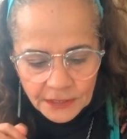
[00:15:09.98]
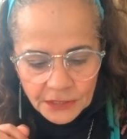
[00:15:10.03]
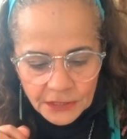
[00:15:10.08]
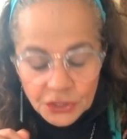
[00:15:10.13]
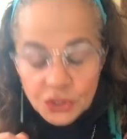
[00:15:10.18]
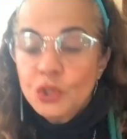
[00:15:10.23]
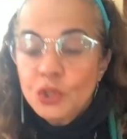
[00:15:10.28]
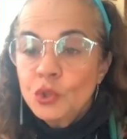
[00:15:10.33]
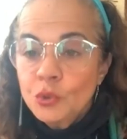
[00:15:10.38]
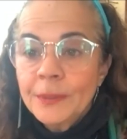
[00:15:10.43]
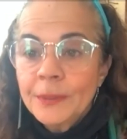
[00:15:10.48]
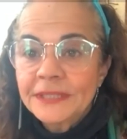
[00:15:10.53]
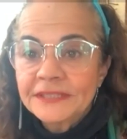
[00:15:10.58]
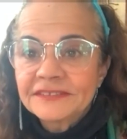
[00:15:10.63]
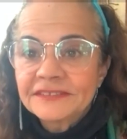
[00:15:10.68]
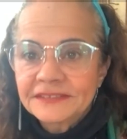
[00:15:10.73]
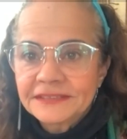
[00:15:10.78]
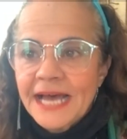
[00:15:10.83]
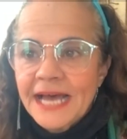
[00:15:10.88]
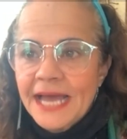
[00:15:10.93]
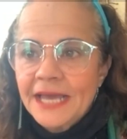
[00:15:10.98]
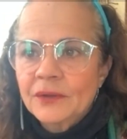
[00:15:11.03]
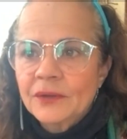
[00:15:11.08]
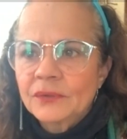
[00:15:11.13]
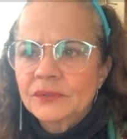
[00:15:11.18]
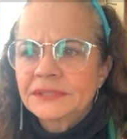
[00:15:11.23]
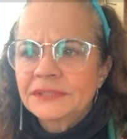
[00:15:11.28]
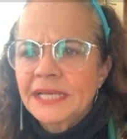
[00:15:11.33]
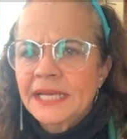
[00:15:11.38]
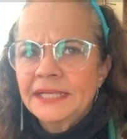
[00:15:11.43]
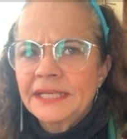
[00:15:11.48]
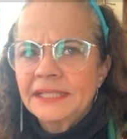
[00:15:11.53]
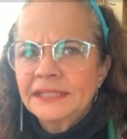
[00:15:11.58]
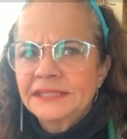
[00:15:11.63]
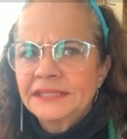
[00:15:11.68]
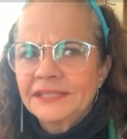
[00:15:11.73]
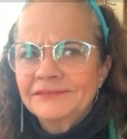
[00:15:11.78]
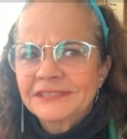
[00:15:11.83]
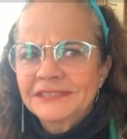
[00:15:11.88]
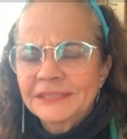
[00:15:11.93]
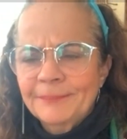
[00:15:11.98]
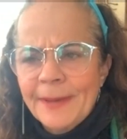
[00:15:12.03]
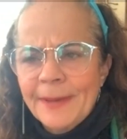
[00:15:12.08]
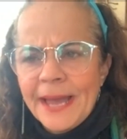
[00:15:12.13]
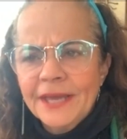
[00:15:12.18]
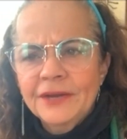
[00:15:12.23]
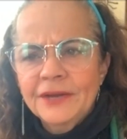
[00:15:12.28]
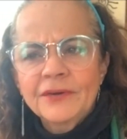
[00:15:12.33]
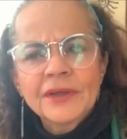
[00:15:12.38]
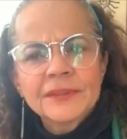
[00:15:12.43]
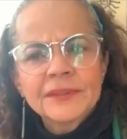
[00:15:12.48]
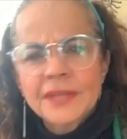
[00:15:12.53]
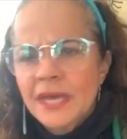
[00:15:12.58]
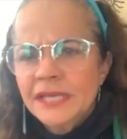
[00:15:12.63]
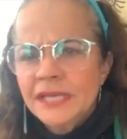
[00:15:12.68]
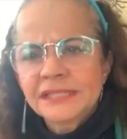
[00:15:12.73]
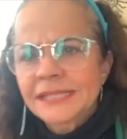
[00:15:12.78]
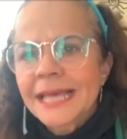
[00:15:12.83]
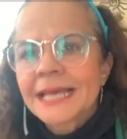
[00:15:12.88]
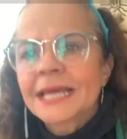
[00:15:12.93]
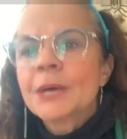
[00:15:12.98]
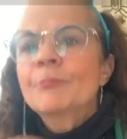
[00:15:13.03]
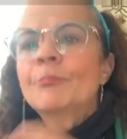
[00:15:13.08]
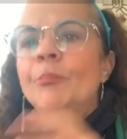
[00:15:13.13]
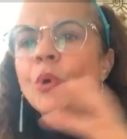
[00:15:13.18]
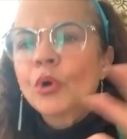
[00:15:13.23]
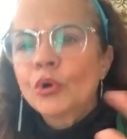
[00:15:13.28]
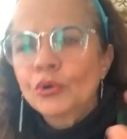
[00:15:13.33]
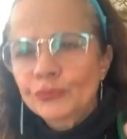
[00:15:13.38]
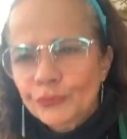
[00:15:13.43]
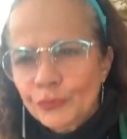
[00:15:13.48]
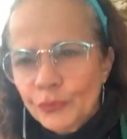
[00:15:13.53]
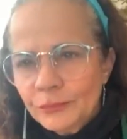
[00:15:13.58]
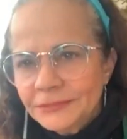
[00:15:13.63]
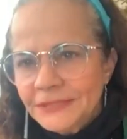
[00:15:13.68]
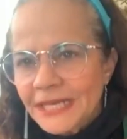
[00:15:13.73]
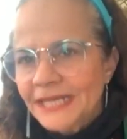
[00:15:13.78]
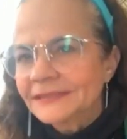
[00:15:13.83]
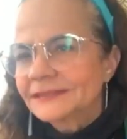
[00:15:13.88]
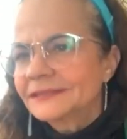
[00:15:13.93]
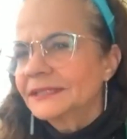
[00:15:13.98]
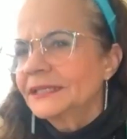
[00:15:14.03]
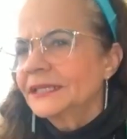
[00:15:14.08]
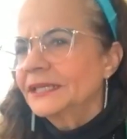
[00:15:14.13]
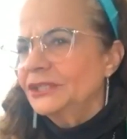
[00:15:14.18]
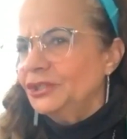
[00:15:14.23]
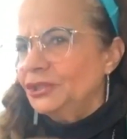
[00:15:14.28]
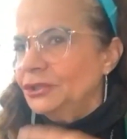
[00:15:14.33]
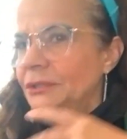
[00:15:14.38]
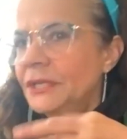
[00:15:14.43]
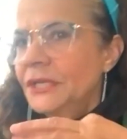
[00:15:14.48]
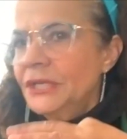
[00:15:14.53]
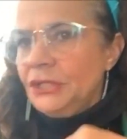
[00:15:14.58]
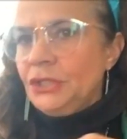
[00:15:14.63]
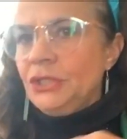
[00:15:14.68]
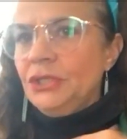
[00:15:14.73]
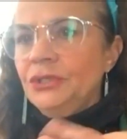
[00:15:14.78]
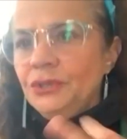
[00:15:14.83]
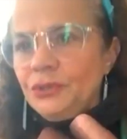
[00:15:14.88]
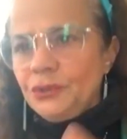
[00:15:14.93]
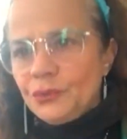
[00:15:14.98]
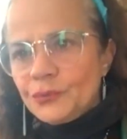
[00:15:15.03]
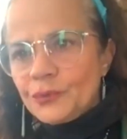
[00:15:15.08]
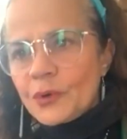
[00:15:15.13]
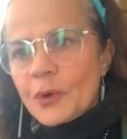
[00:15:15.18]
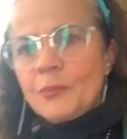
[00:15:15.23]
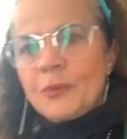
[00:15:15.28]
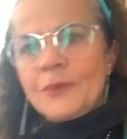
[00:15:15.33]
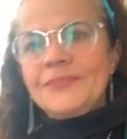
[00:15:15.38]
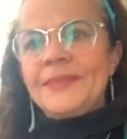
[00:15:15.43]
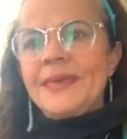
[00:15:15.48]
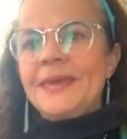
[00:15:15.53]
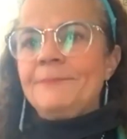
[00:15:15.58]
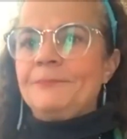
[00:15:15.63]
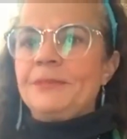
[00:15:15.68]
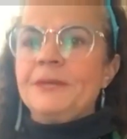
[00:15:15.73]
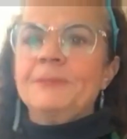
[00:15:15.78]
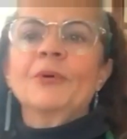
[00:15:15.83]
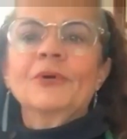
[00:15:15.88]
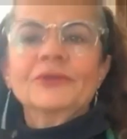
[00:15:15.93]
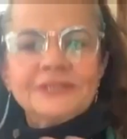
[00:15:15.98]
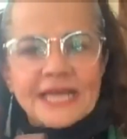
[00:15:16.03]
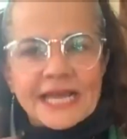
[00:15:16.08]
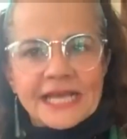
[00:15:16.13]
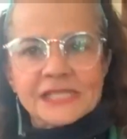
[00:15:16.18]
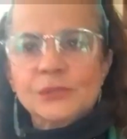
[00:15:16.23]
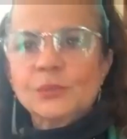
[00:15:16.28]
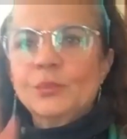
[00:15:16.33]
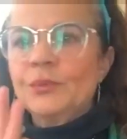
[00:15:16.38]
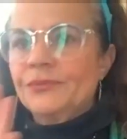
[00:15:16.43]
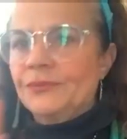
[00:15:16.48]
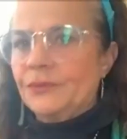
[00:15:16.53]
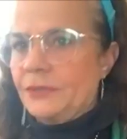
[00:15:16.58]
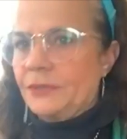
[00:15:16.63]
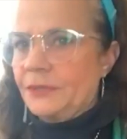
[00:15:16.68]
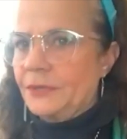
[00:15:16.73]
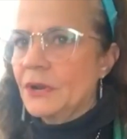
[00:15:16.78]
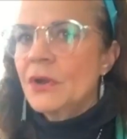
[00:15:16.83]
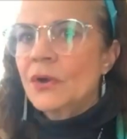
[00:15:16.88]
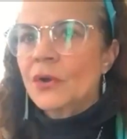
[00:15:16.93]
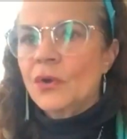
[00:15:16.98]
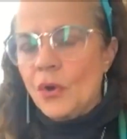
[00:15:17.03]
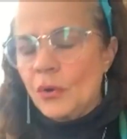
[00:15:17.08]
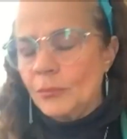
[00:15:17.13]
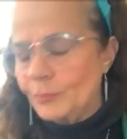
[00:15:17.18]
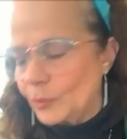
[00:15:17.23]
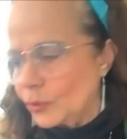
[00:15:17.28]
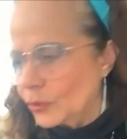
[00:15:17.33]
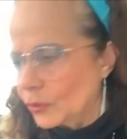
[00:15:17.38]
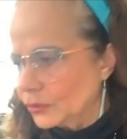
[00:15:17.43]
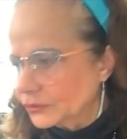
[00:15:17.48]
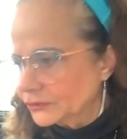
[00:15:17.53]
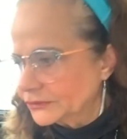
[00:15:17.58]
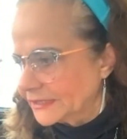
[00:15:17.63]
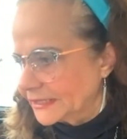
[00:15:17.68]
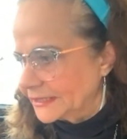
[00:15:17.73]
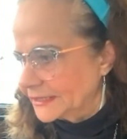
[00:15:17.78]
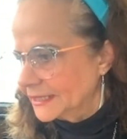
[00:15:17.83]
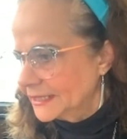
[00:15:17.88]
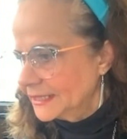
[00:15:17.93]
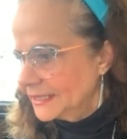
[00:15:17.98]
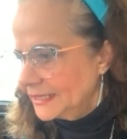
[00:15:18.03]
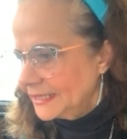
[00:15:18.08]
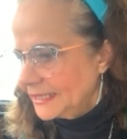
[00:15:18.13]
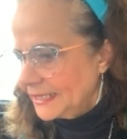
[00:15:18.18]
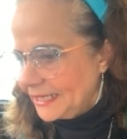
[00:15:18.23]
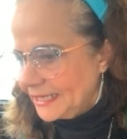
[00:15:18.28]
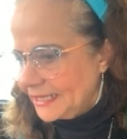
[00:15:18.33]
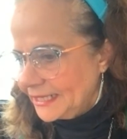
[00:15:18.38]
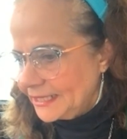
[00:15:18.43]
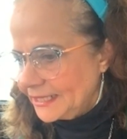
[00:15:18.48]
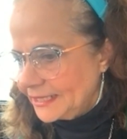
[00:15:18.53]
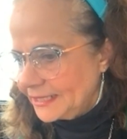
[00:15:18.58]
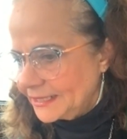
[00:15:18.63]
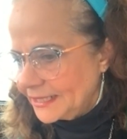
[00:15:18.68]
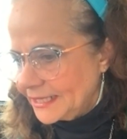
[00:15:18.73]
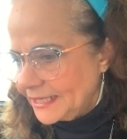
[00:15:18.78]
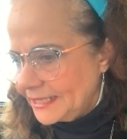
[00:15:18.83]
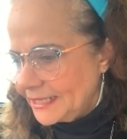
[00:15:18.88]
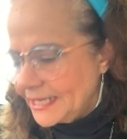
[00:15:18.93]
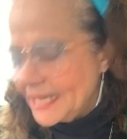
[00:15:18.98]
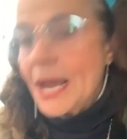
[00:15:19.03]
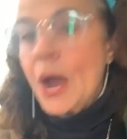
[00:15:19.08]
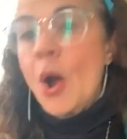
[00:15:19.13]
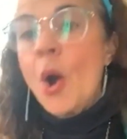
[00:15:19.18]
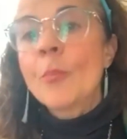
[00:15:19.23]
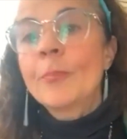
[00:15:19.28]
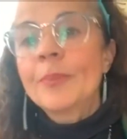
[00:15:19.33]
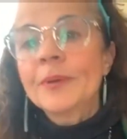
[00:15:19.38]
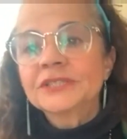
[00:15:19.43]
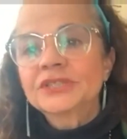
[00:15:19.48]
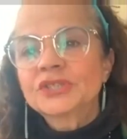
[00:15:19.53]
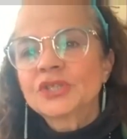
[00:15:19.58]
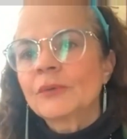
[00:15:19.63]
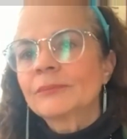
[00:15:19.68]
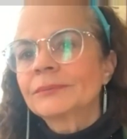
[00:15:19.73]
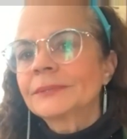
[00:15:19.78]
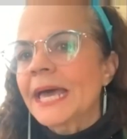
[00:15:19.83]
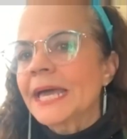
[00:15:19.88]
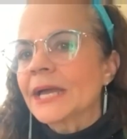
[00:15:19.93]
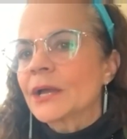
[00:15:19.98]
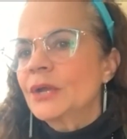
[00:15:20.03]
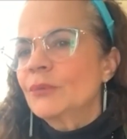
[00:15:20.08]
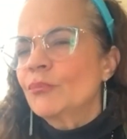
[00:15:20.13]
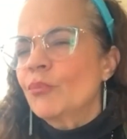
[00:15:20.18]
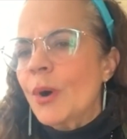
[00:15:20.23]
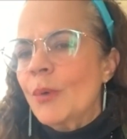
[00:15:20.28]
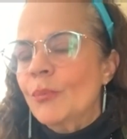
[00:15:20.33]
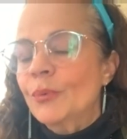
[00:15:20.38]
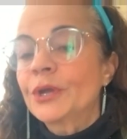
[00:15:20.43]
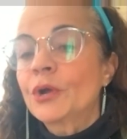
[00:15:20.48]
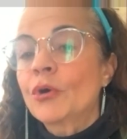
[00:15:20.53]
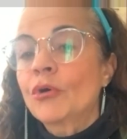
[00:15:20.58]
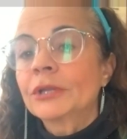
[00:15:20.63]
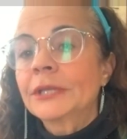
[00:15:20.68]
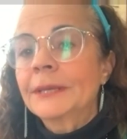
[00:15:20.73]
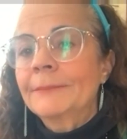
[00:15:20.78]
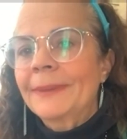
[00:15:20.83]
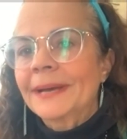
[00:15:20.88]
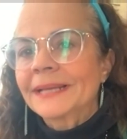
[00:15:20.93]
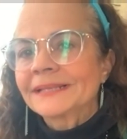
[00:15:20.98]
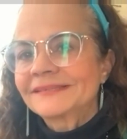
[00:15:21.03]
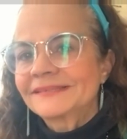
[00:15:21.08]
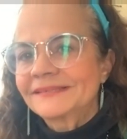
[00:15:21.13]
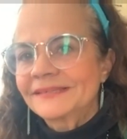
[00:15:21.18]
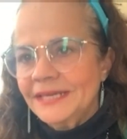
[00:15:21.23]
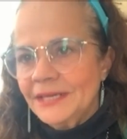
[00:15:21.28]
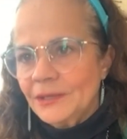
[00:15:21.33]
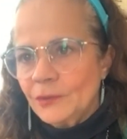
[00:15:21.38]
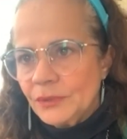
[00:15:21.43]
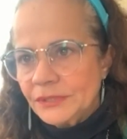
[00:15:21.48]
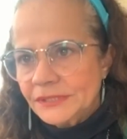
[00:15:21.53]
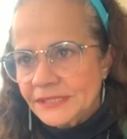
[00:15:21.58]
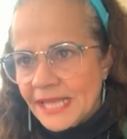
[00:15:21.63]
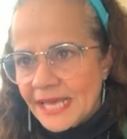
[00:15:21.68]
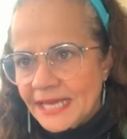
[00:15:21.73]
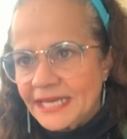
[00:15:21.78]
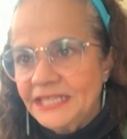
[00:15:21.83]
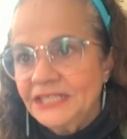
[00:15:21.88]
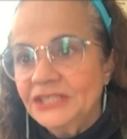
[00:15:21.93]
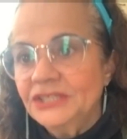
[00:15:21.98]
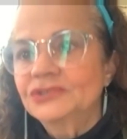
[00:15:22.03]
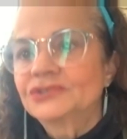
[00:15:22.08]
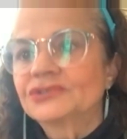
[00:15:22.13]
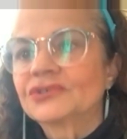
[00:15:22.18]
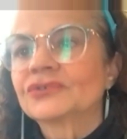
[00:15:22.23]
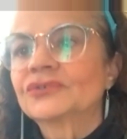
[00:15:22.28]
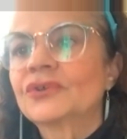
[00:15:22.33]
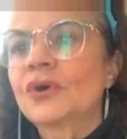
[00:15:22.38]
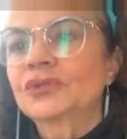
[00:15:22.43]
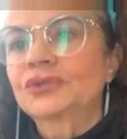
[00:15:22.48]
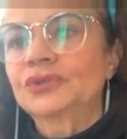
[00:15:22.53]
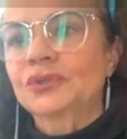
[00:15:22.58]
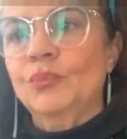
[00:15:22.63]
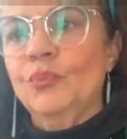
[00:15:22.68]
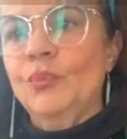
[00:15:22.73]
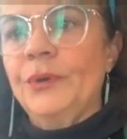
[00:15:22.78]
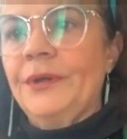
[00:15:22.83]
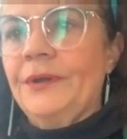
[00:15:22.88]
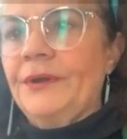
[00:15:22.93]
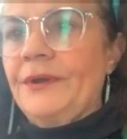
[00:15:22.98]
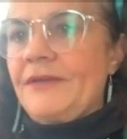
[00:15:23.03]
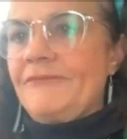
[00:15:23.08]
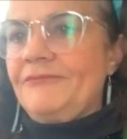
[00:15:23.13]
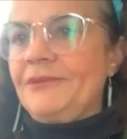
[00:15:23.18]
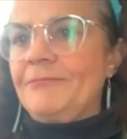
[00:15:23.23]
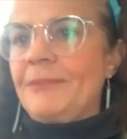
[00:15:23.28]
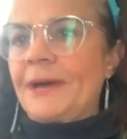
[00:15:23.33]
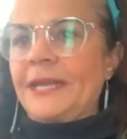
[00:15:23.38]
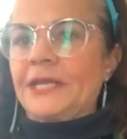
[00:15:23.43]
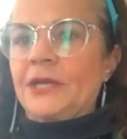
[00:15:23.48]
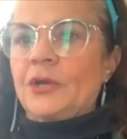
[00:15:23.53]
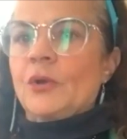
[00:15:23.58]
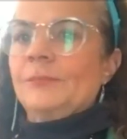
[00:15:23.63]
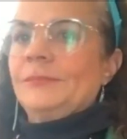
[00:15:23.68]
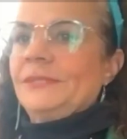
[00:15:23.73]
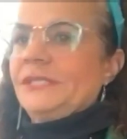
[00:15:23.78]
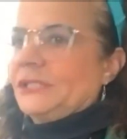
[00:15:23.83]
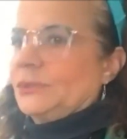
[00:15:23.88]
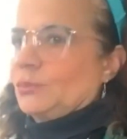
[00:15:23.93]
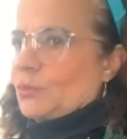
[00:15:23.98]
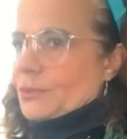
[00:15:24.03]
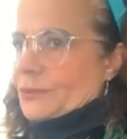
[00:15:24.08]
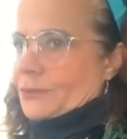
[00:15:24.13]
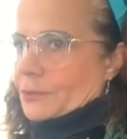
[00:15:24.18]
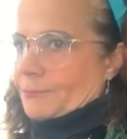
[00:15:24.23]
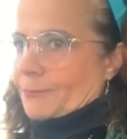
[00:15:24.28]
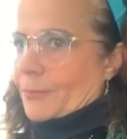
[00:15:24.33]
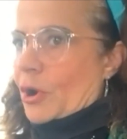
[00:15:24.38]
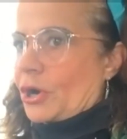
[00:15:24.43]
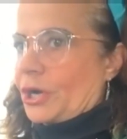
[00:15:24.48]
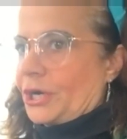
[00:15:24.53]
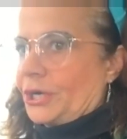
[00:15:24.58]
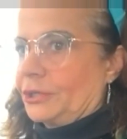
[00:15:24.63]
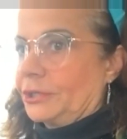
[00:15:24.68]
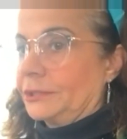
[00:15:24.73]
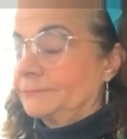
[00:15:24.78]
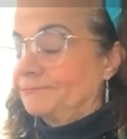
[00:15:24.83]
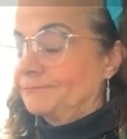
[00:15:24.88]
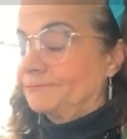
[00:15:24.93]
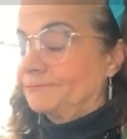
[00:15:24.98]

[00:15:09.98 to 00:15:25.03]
Cuban styles that is inspired, and it's like a ballroom dancing in Europe when they people dance with their couples, and it opens up like what we call a paseo. It's like an introduction where everybody comes with their partner.